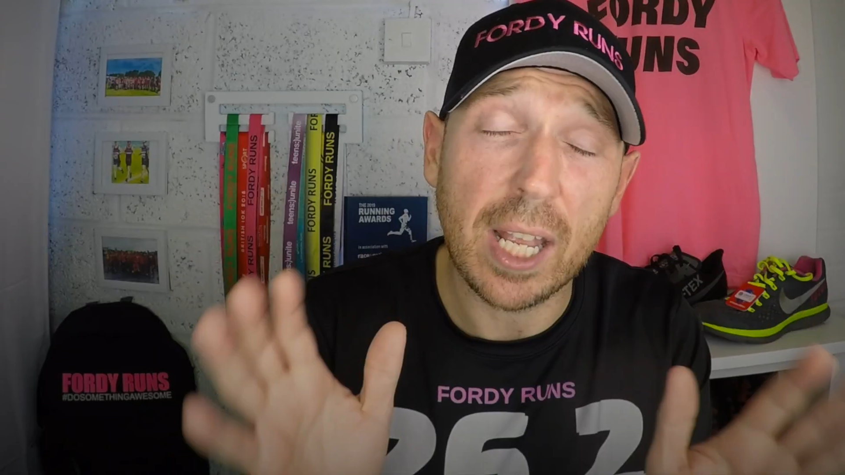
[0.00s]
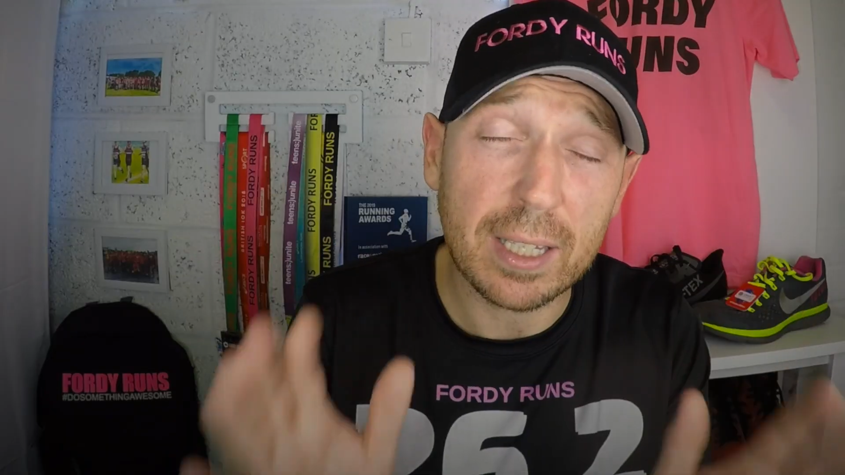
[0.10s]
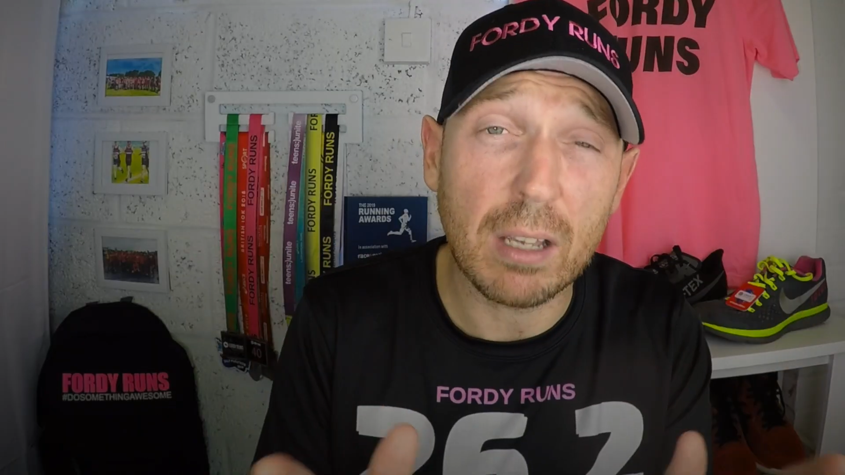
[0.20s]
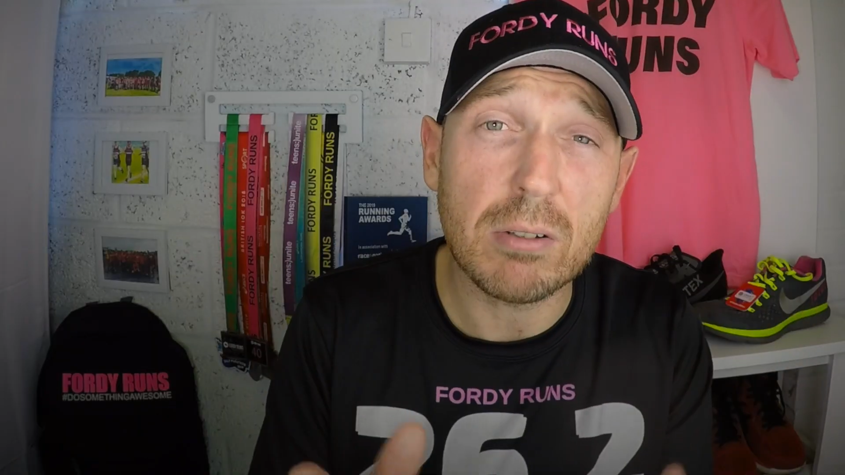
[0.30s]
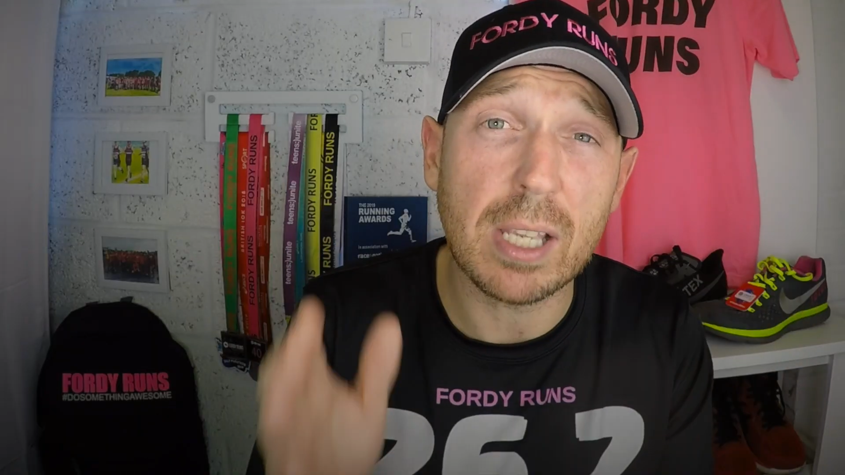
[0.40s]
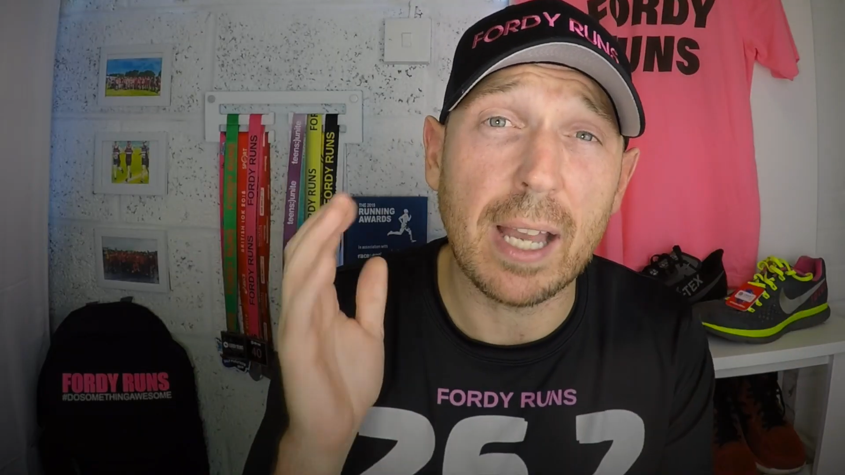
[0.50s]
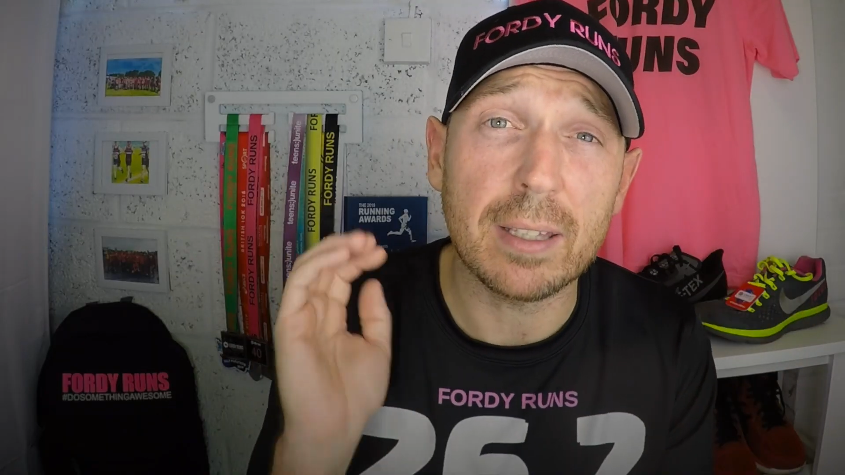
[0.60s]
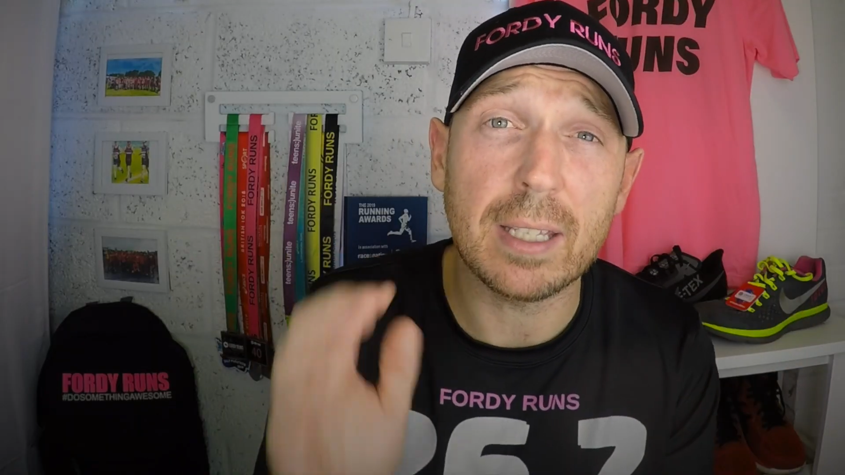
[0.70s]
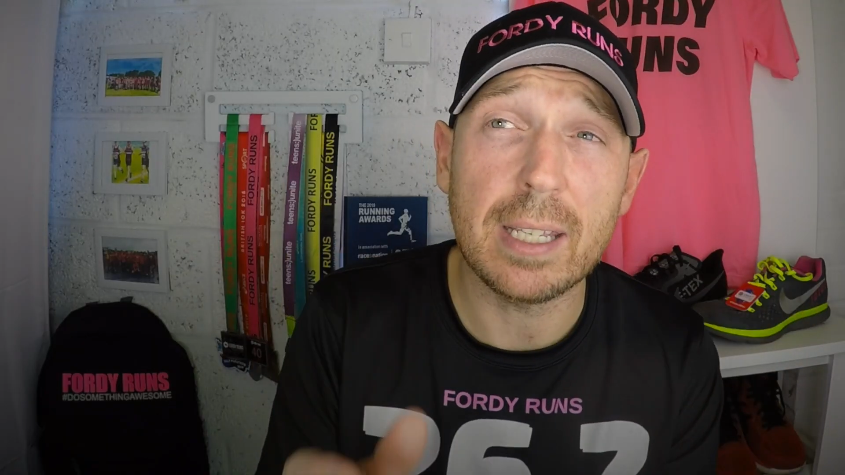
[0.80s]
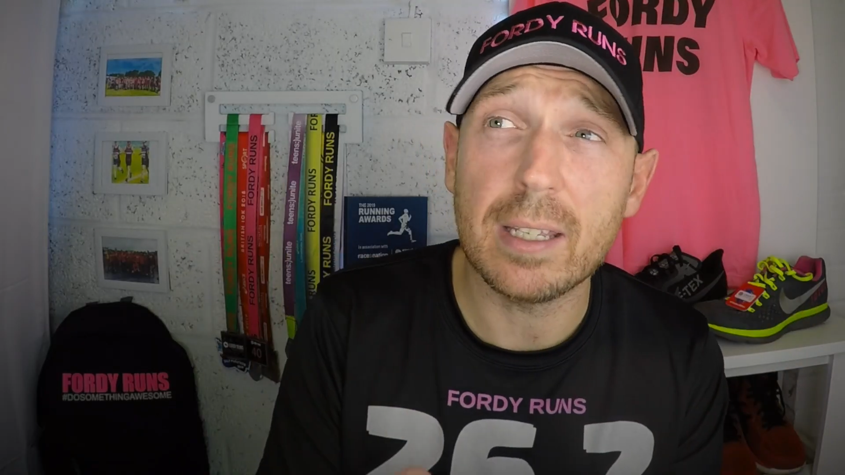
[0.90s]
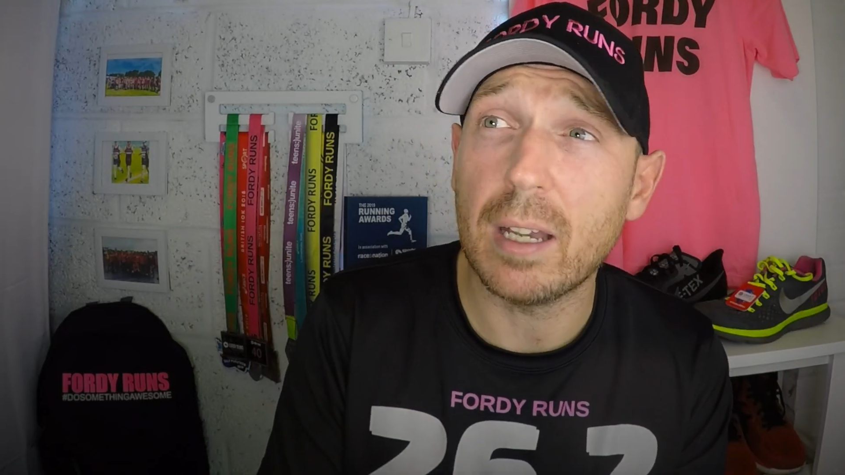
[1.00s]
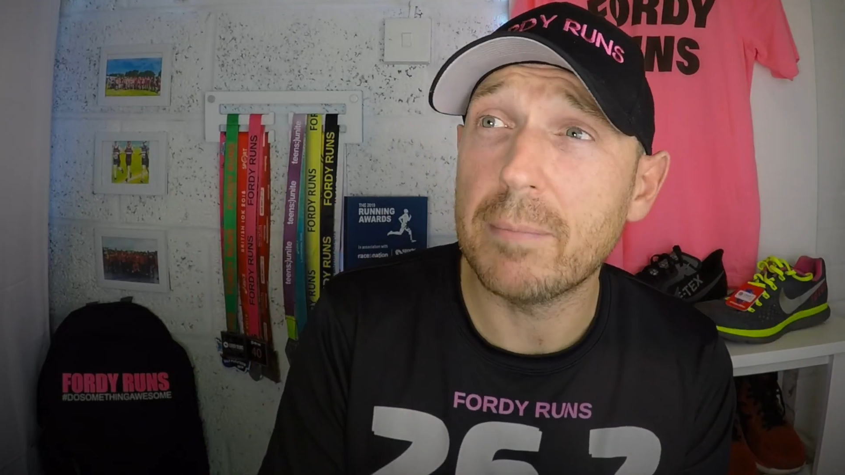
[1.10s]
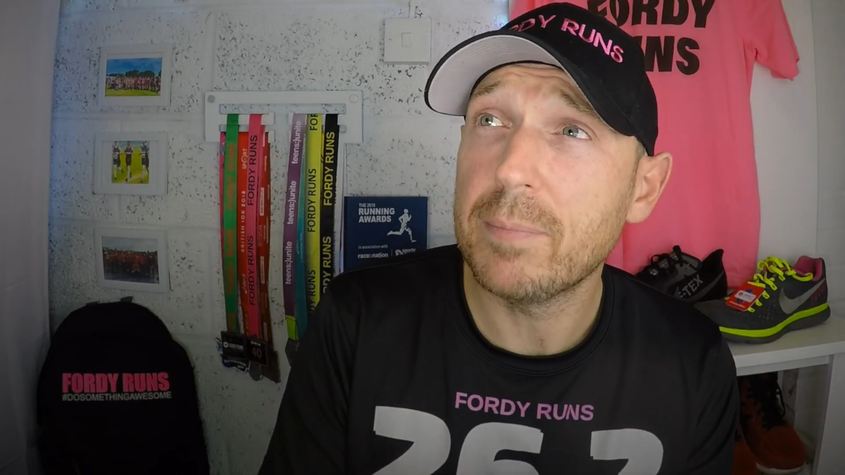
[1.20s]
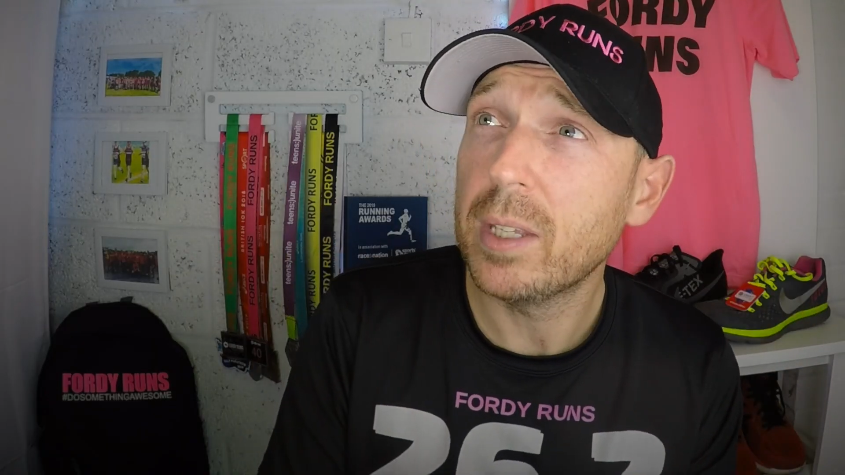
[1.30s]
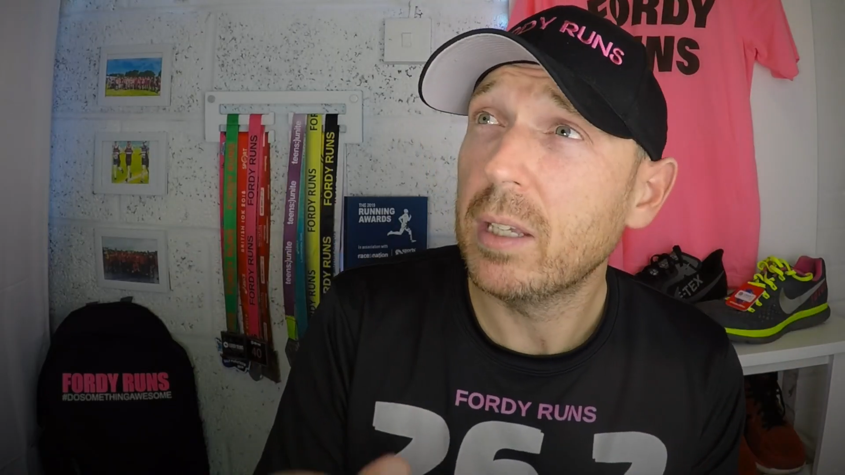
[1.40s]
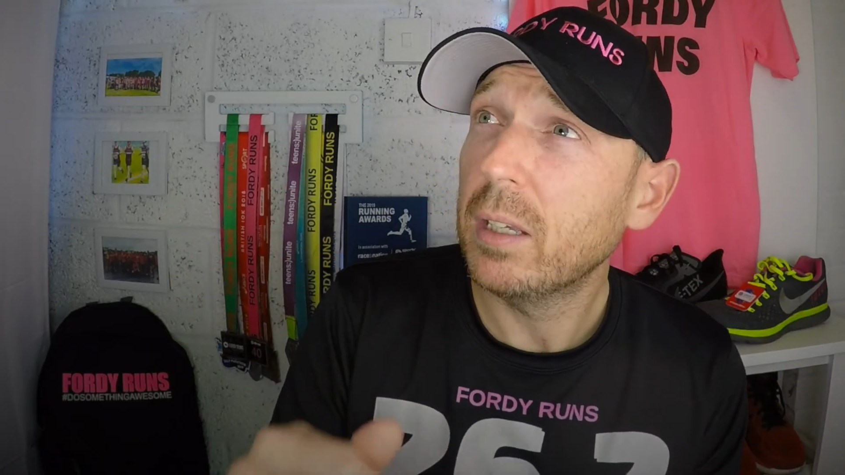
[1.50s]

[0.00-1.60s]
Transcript: check those out. The um,